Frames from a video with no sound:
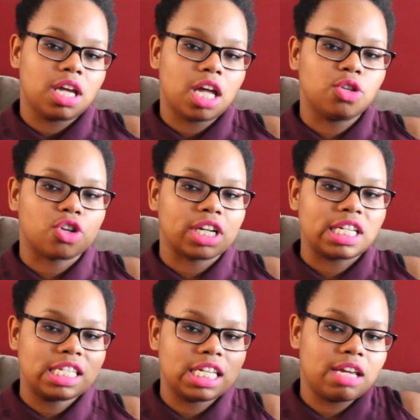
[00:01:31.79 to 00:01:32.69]
and you're going to
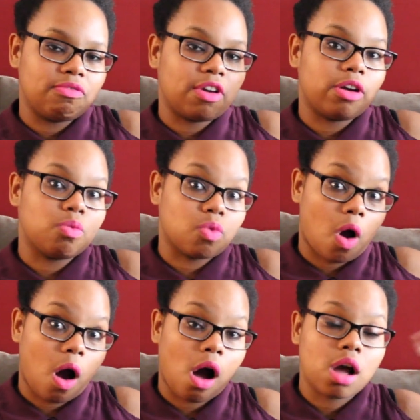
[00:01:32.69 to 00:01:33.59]
see it very
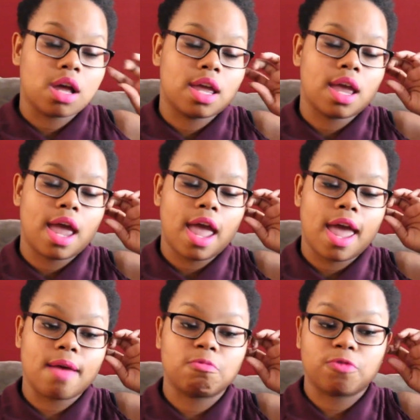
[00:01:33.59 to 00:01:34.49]
raw
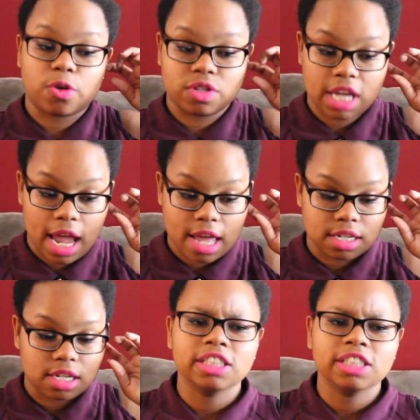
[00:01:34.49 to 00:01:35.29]
and firsthand.